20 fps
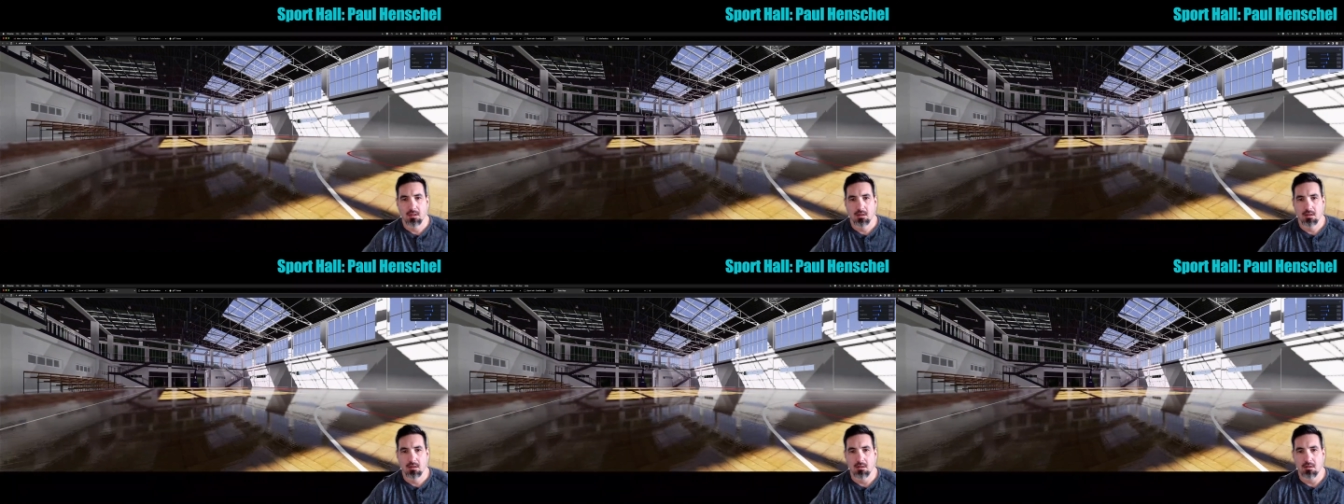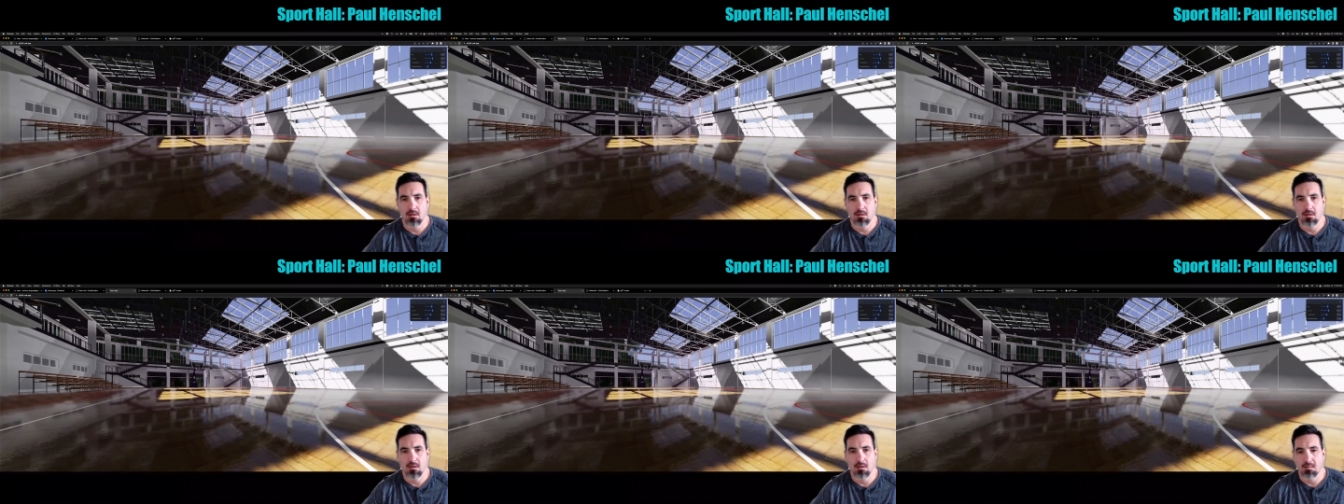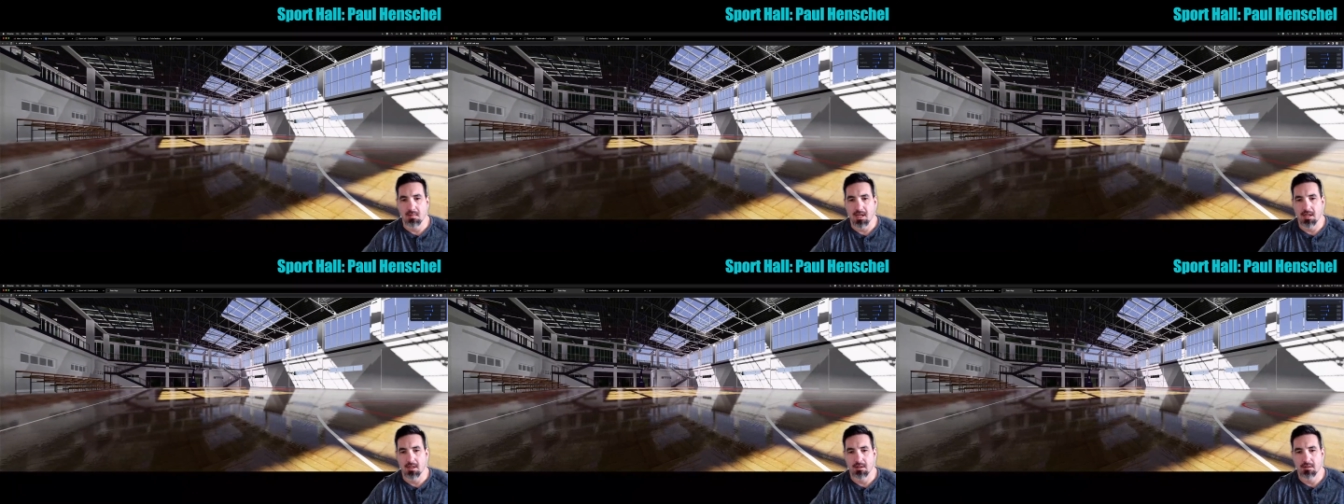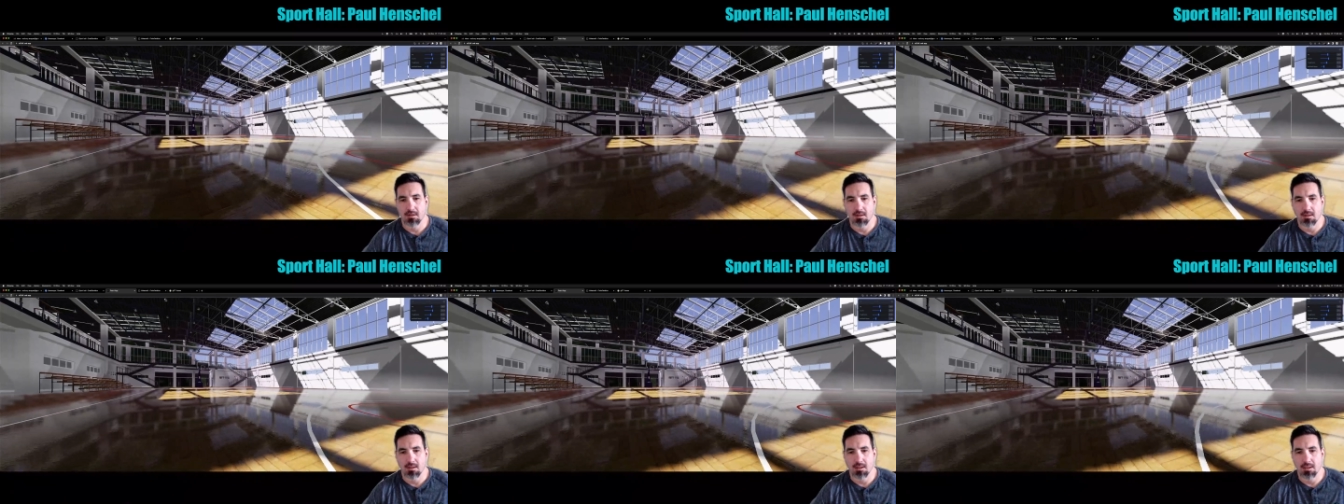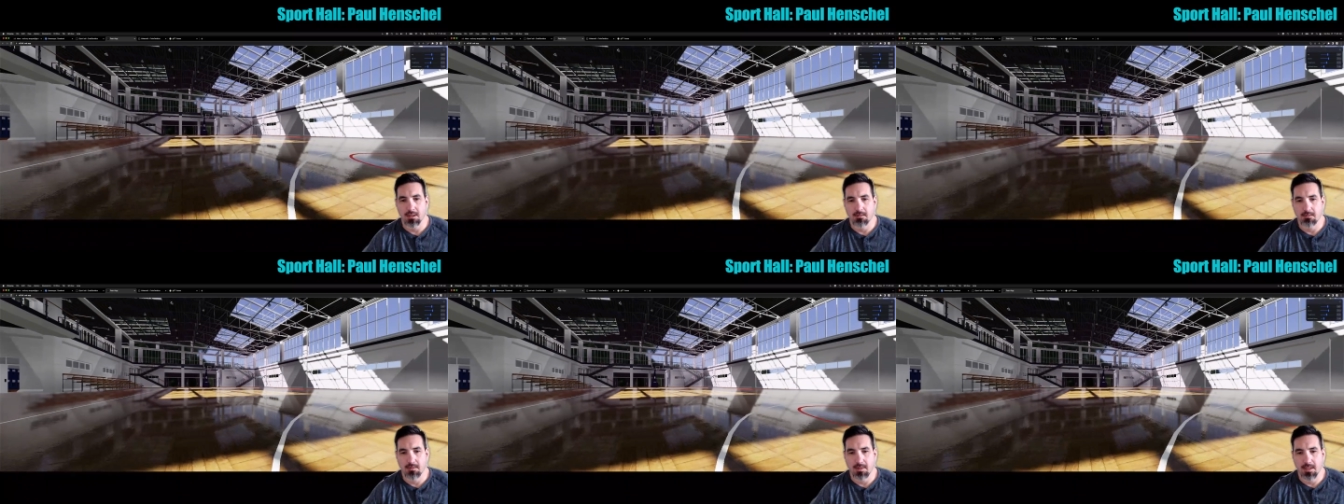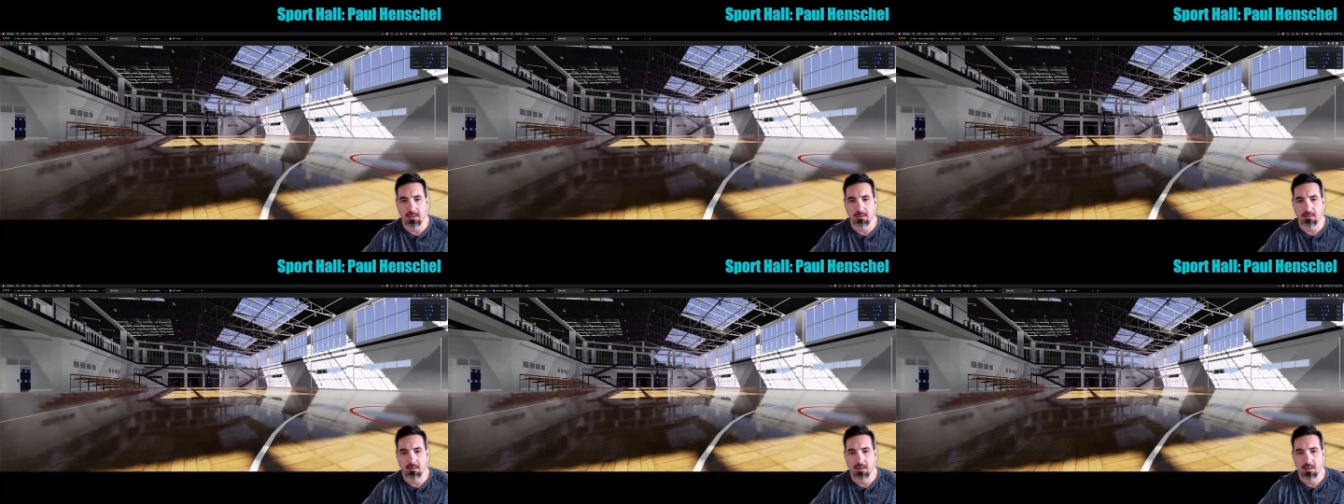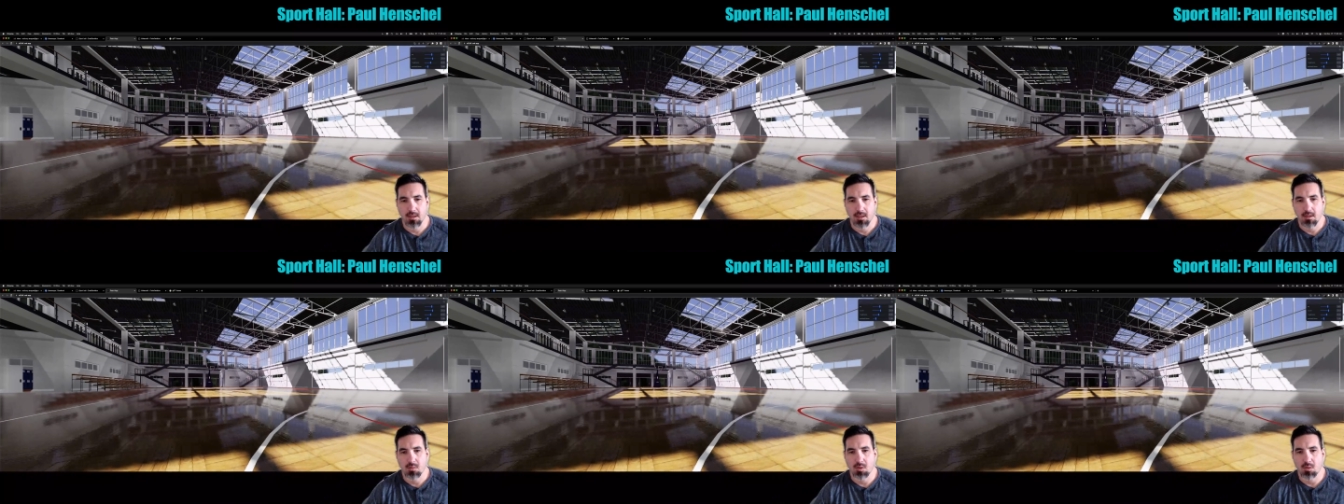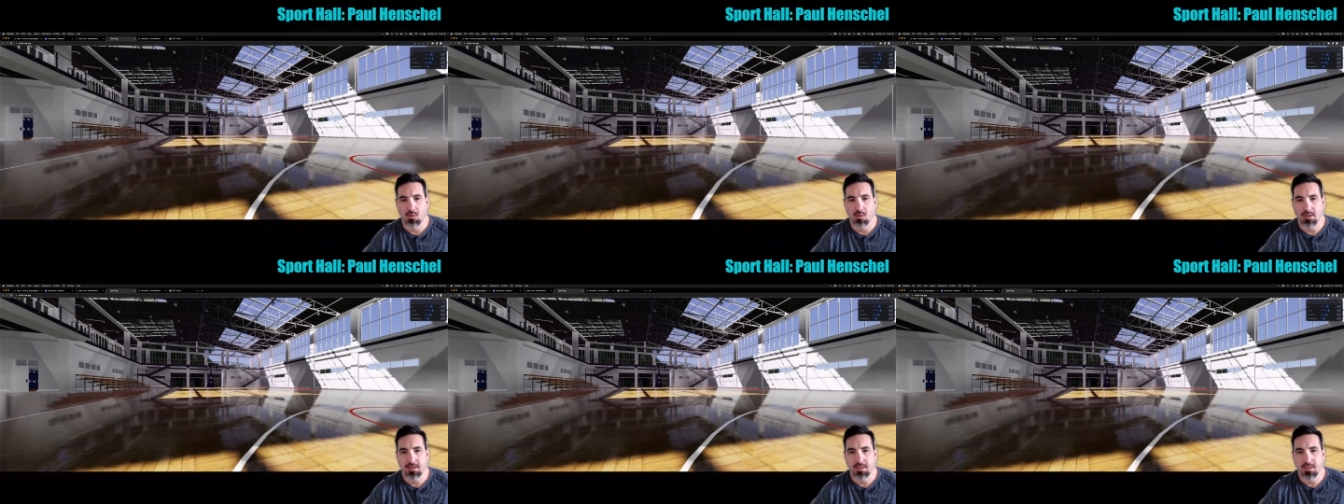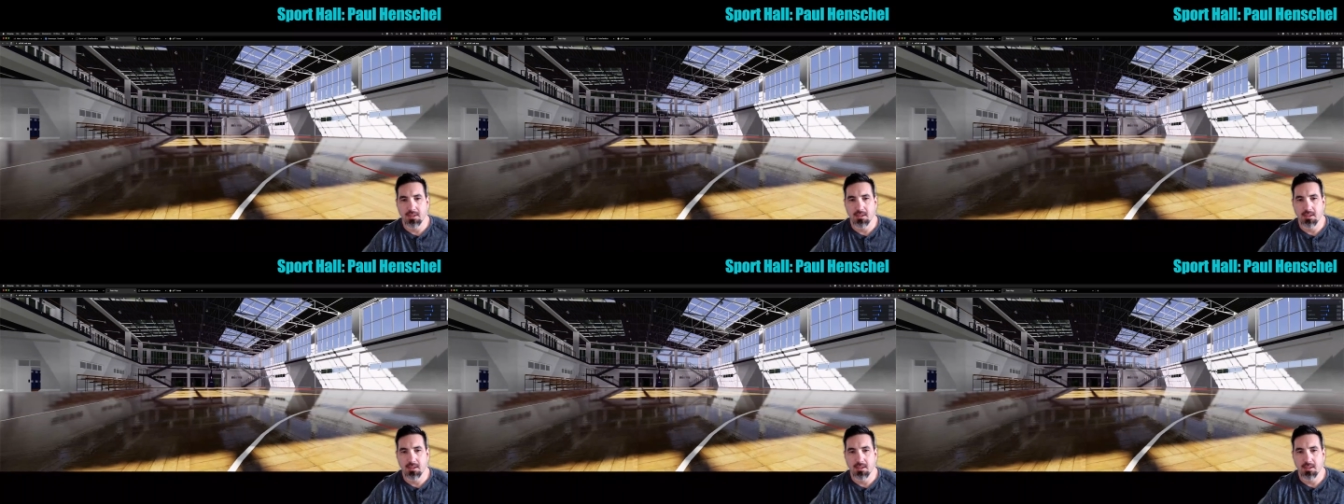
You use your mouse, you click around. But one thing